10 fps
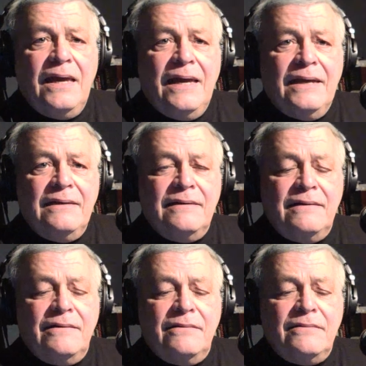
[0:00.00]
And
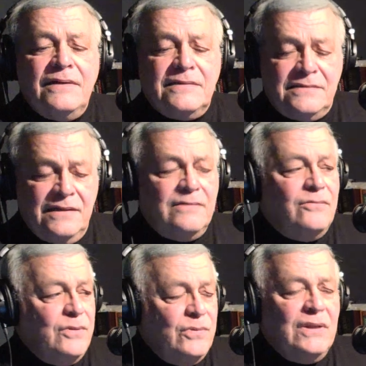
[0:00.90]
as I said,
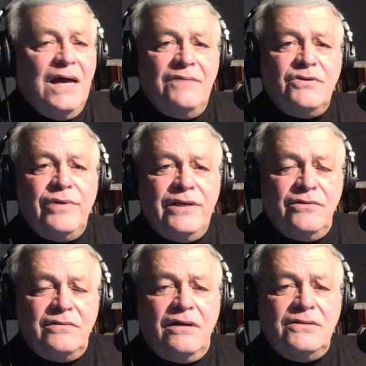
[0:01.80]
we will have the
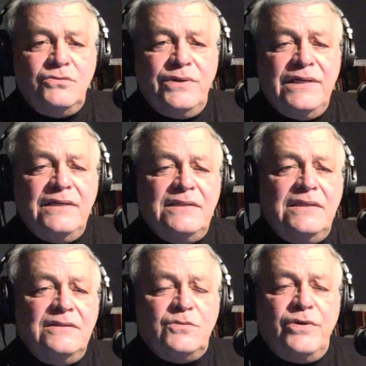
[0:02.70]
Radiothon
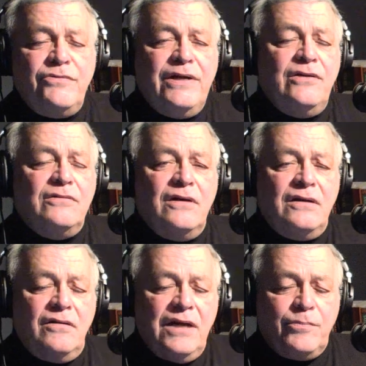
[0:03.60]
2018 Spring
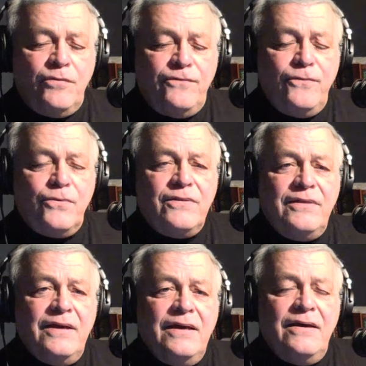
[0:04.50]
Radiothon on April 4th,
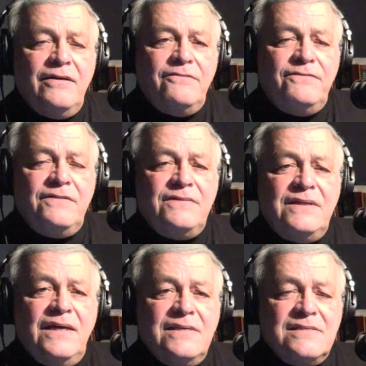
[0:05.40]
5th,
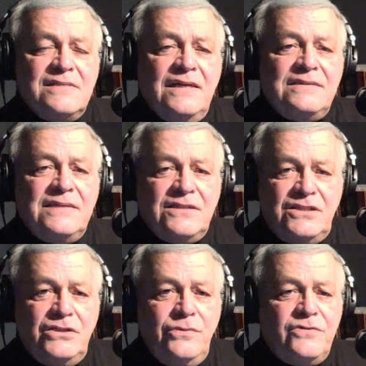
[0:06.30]
and 6th. That's
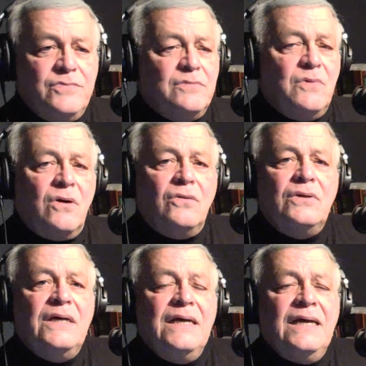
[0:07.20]
2 weeks from tomorrow,
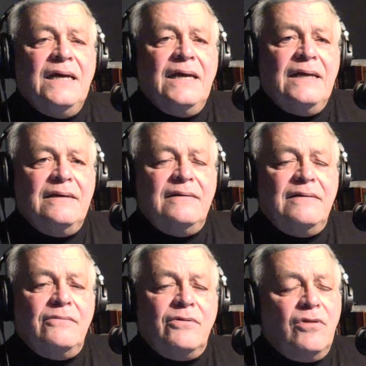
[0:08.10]
and
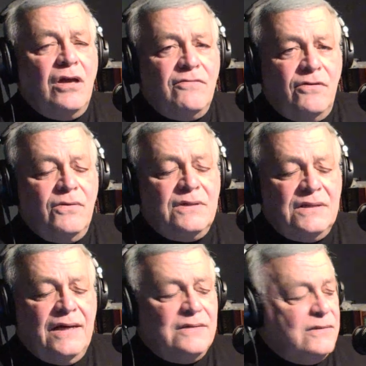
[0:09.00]
we're looking forward to
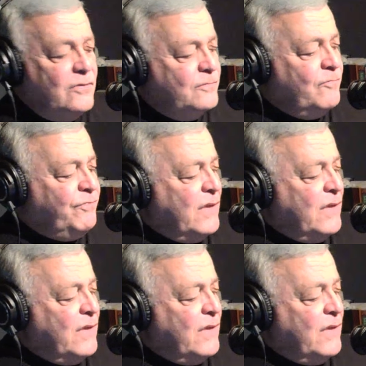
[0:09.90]
that. So